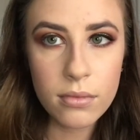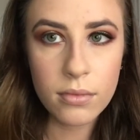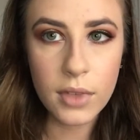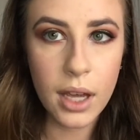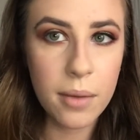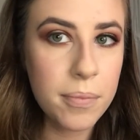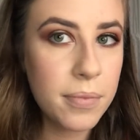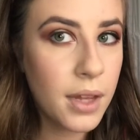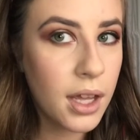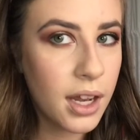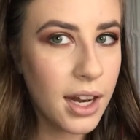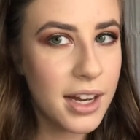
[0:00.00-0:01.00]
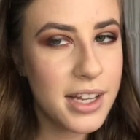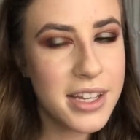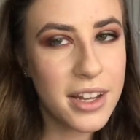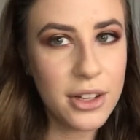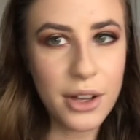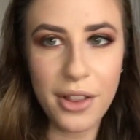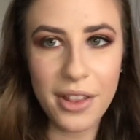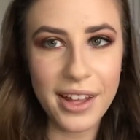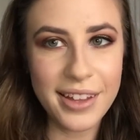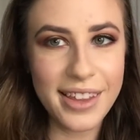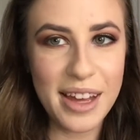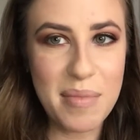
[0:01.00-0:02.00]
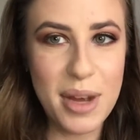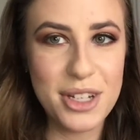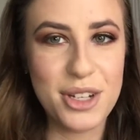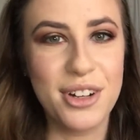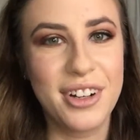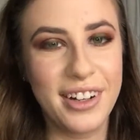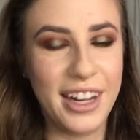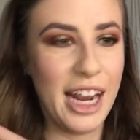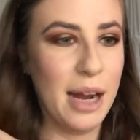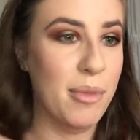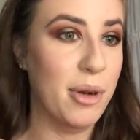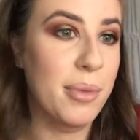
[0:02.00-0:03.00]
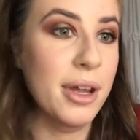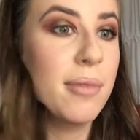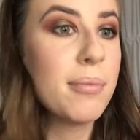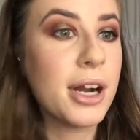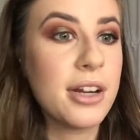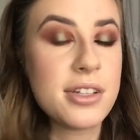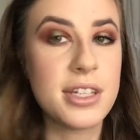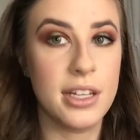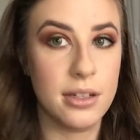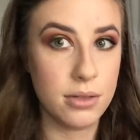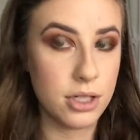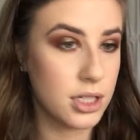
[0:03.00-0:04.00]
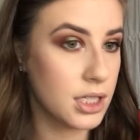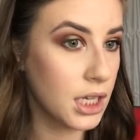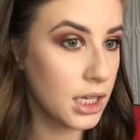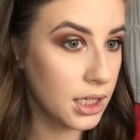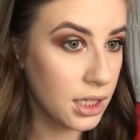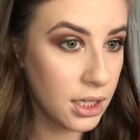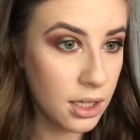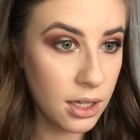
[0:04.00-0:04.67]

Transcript: Okay, it doesn't look like that much on camera, but in person it was just like